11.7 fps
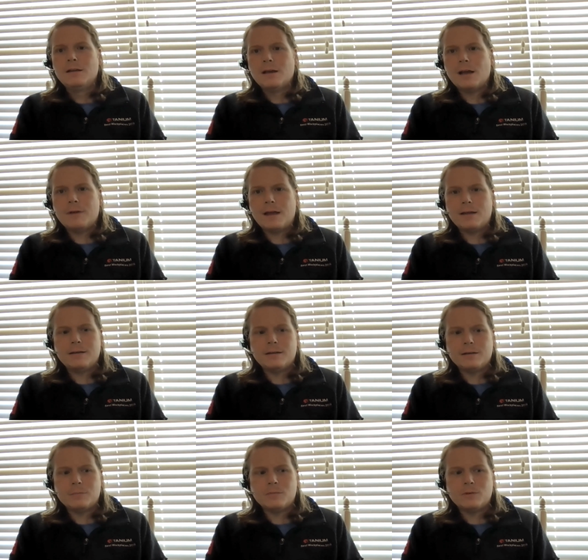I've had
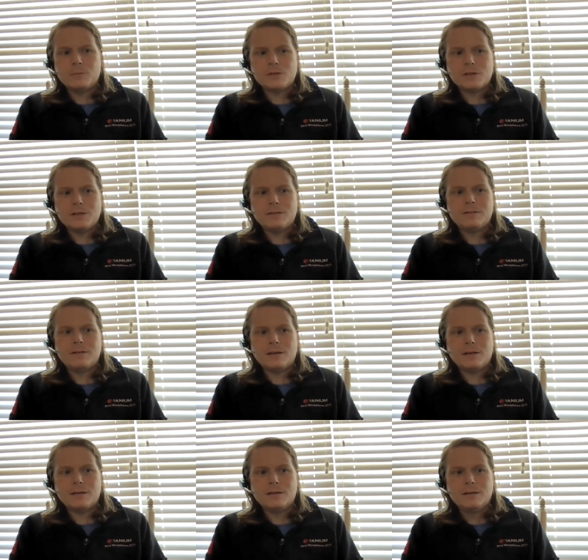um, some machines
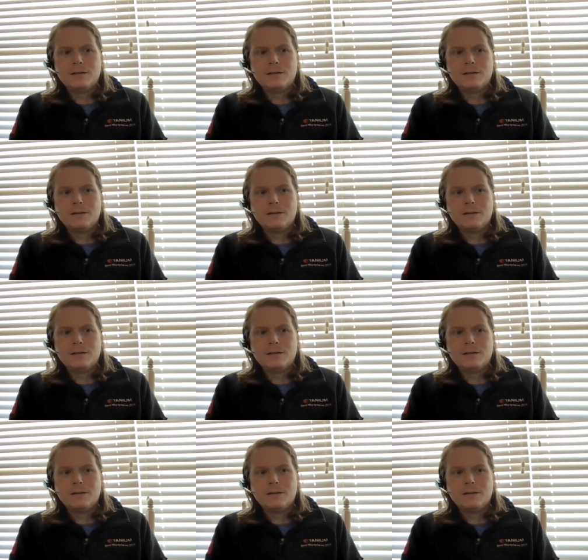uh,